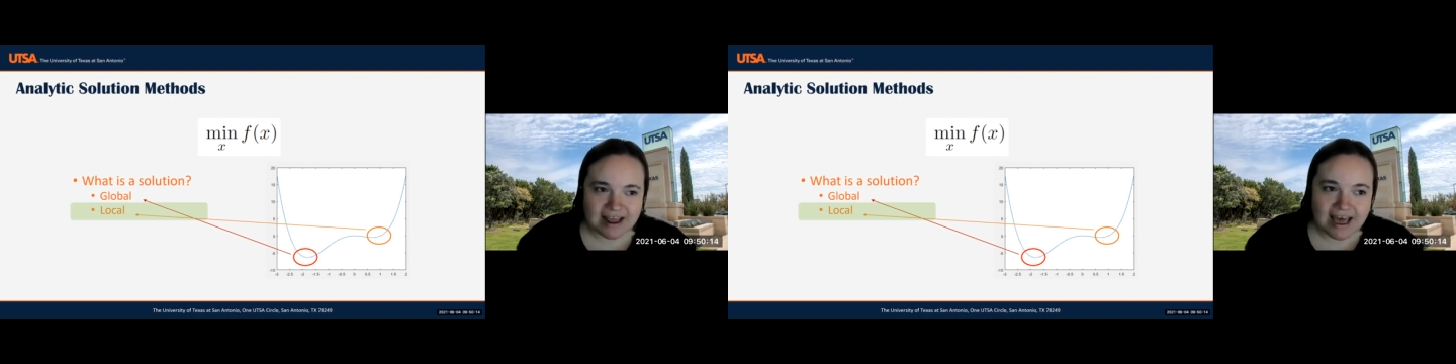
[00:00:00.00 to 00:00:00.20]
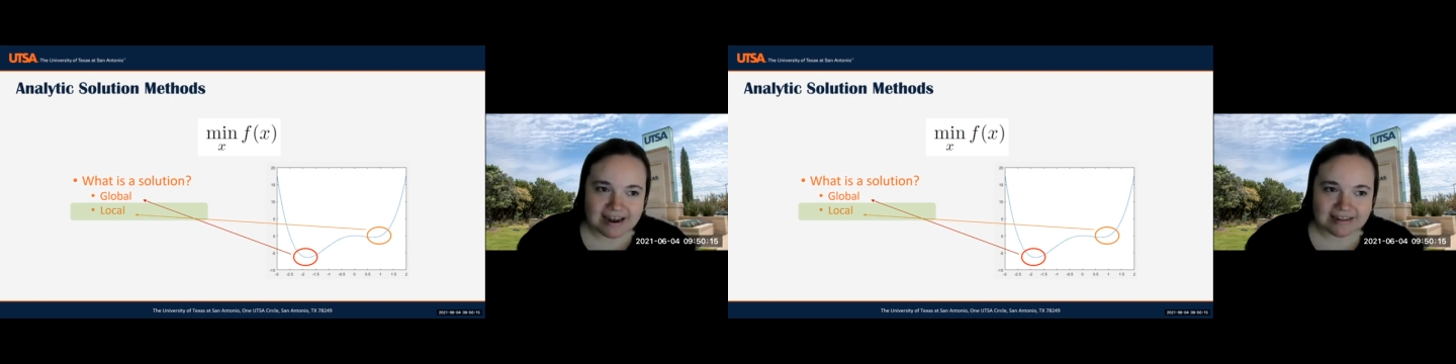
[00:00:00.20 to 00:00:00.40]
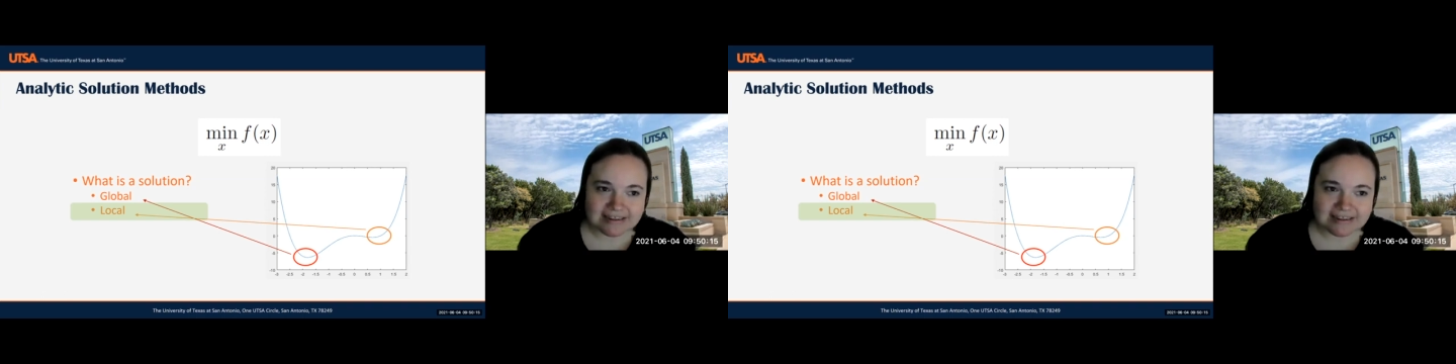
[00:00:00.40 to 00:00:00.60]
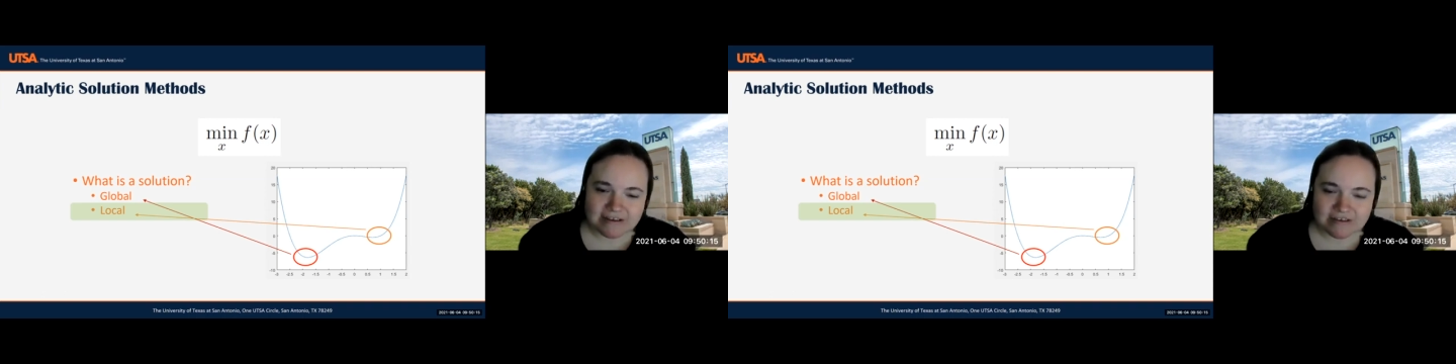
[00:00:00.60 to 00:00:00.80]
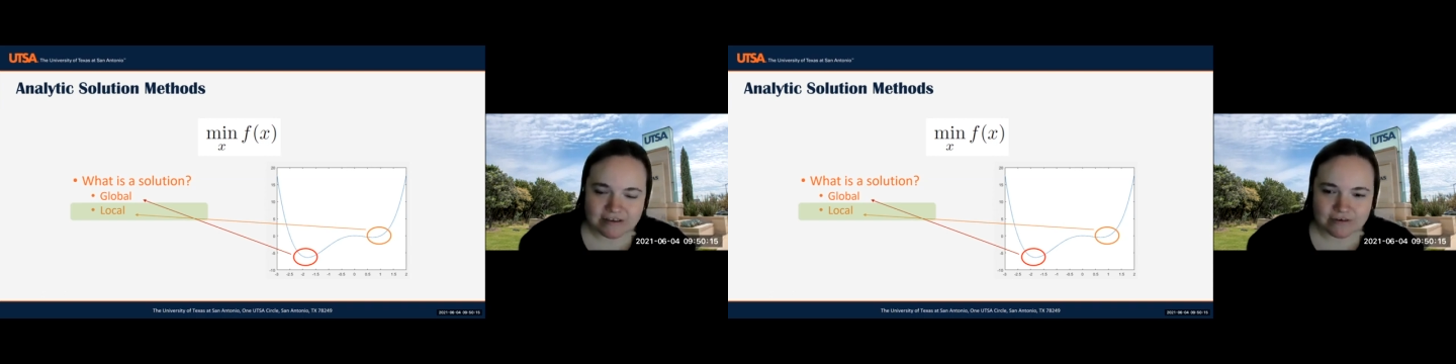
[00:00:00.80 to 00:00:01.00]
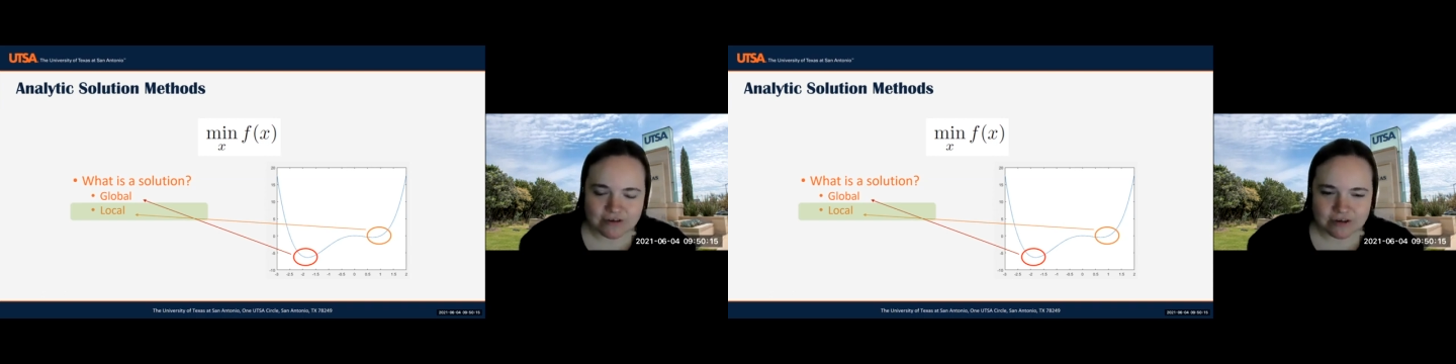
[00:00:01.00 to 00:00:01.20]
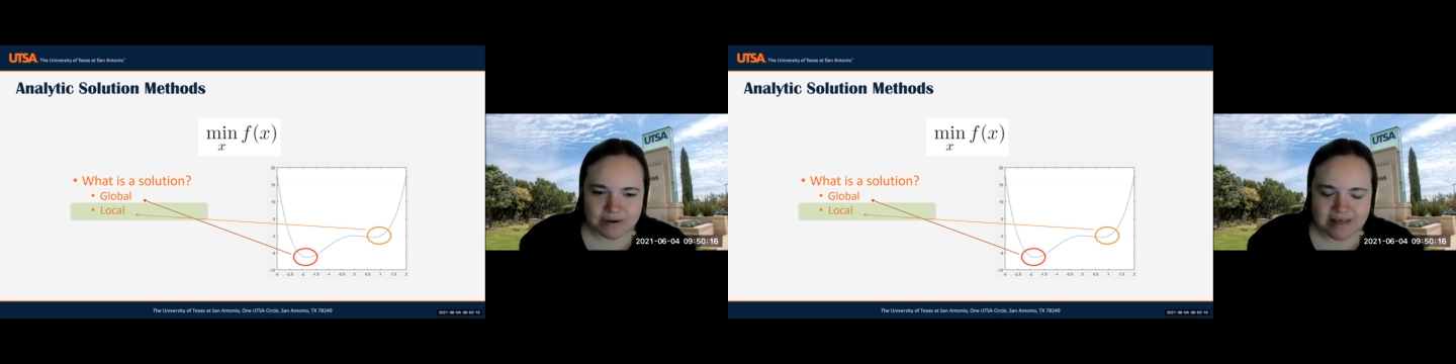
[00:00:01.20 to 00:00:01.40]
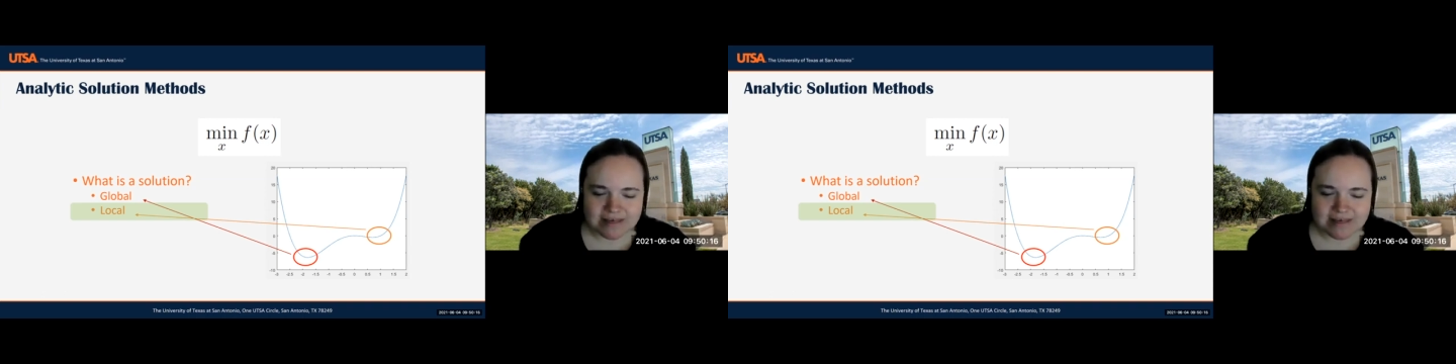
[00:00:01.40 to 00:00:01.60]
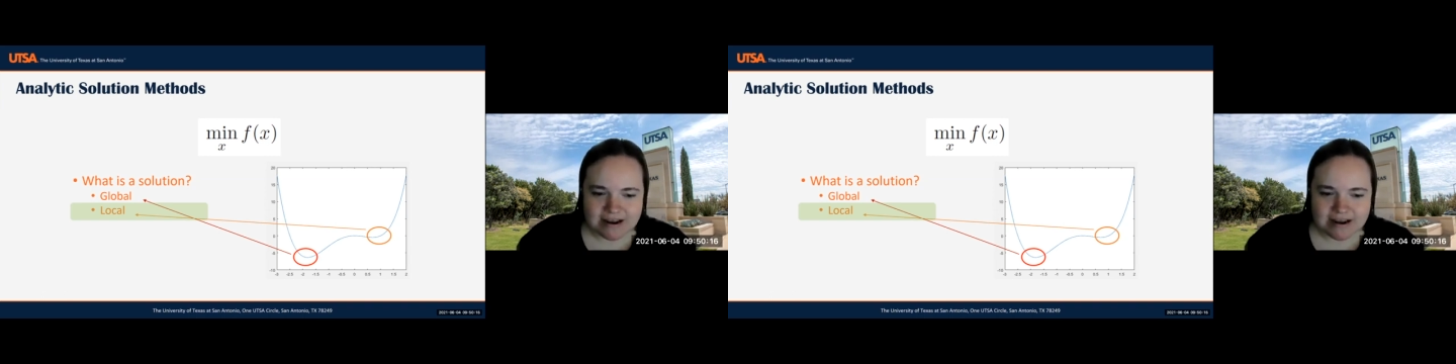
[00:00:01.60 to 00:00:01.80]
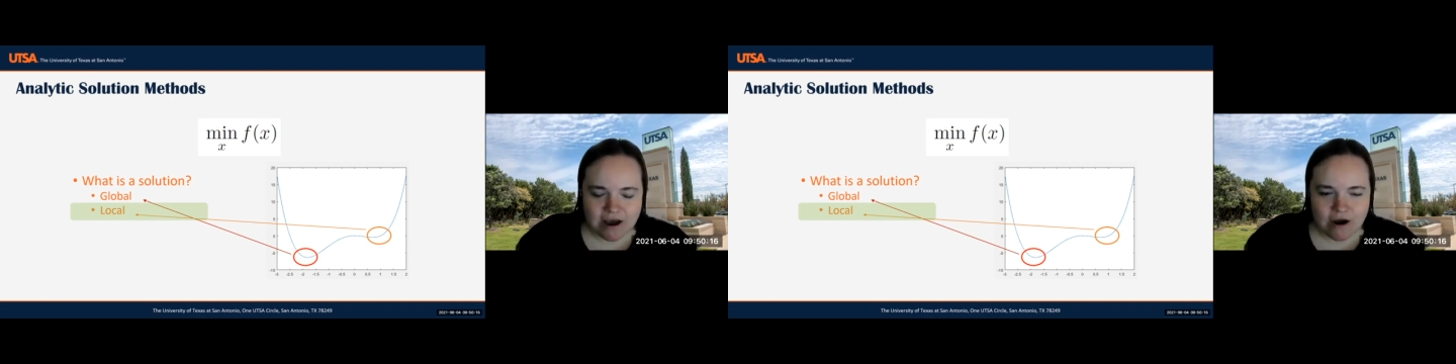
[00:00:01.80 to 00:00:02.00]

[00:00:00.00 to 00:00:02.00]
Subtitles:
an analytic solution method